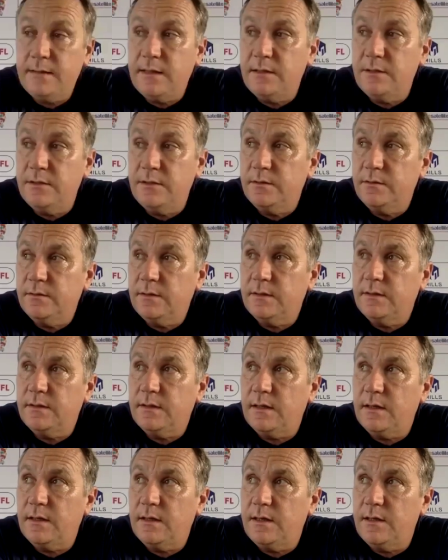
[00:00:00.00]
did.
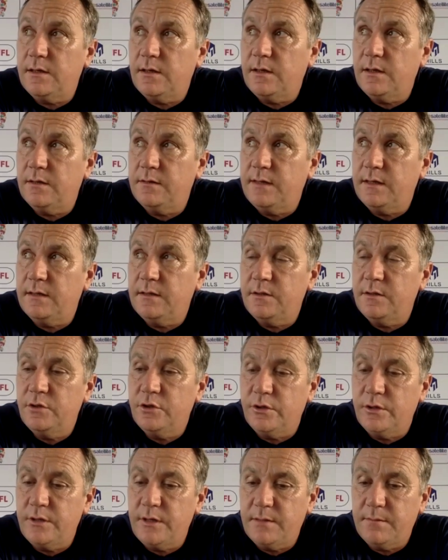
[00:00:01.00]
I did
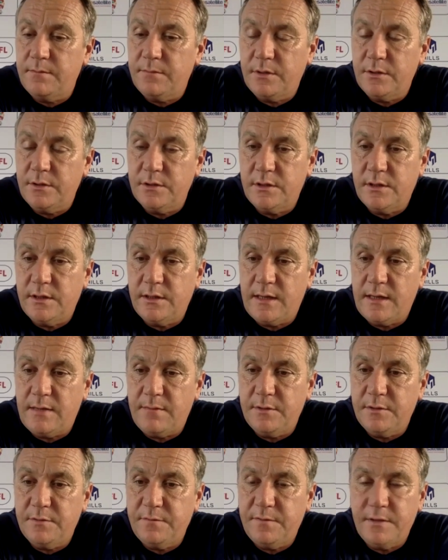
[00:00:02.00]
enjoy it because the
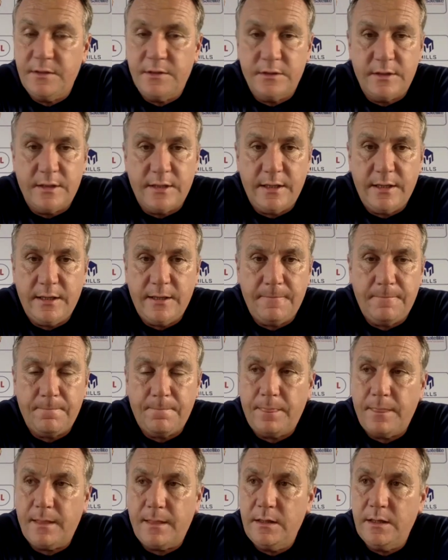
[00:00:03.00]
atmosphere is great.
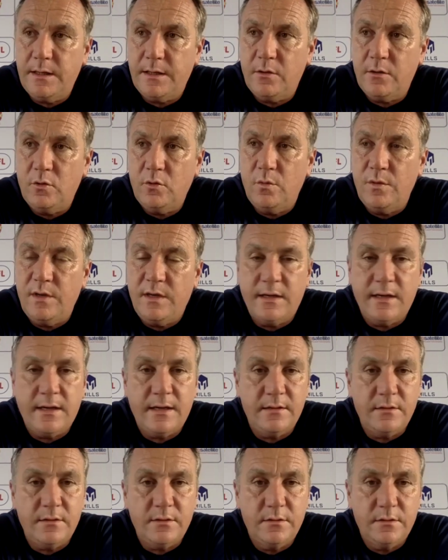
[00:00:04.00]
You get the whole
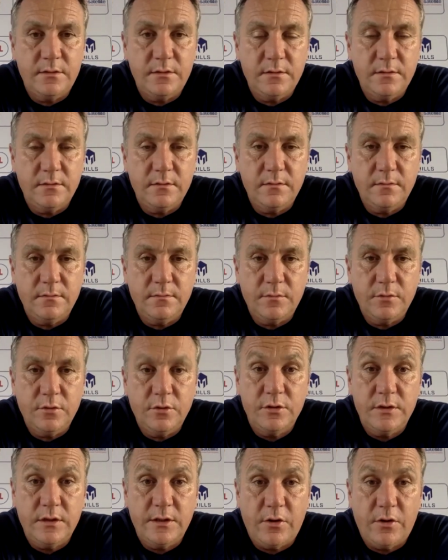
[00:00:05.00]
weekend
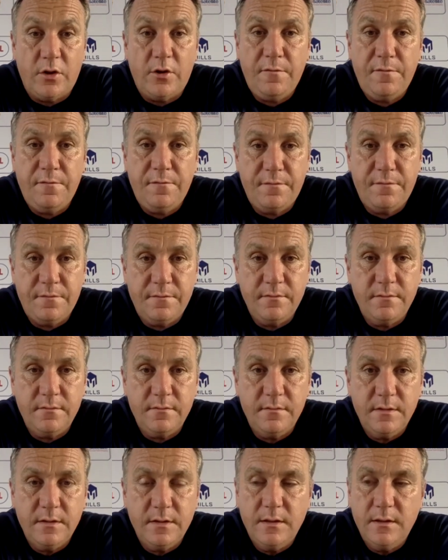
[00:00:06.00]
usually off.
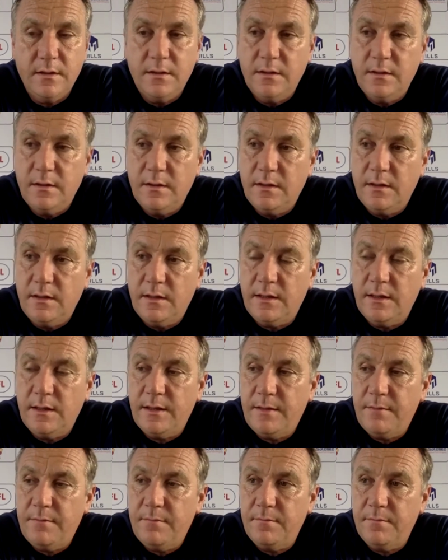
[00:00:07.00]

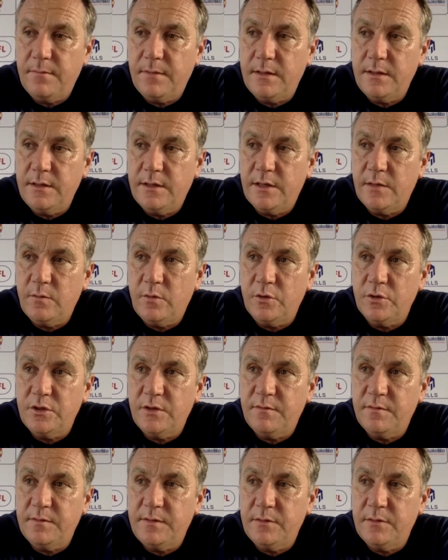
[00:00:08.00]
And you can watch
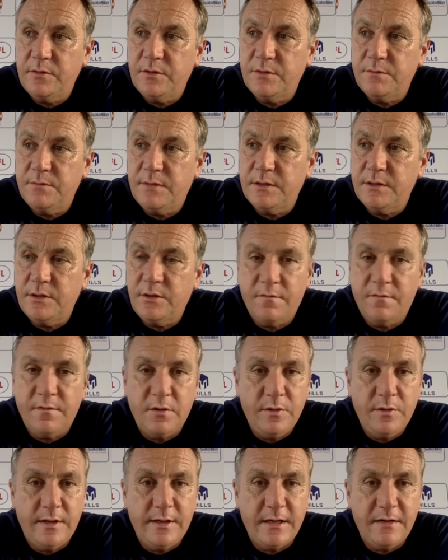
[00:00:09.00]
everybody else's misery over the
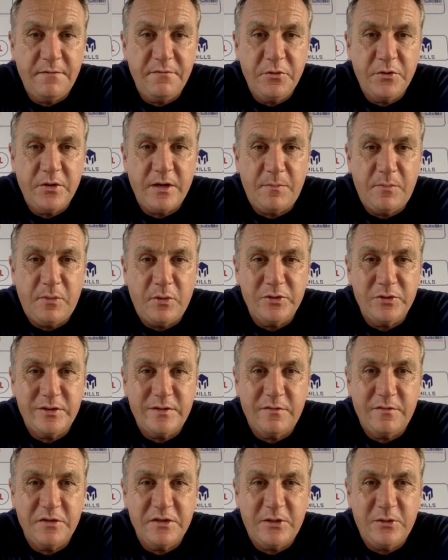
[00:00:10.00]
weekend if you get a
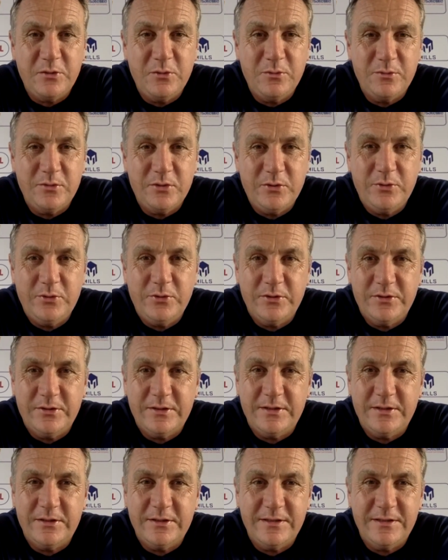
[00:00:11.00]
positive result. So
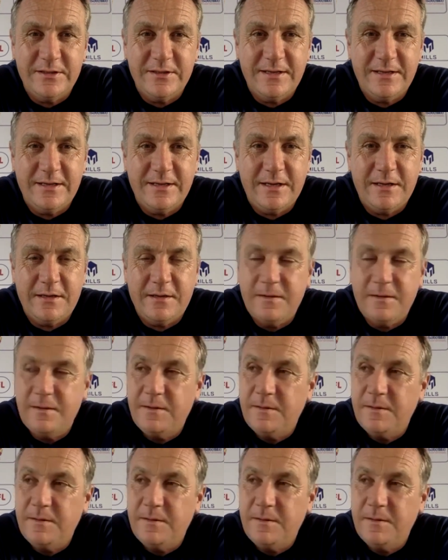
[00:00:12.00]
it's great,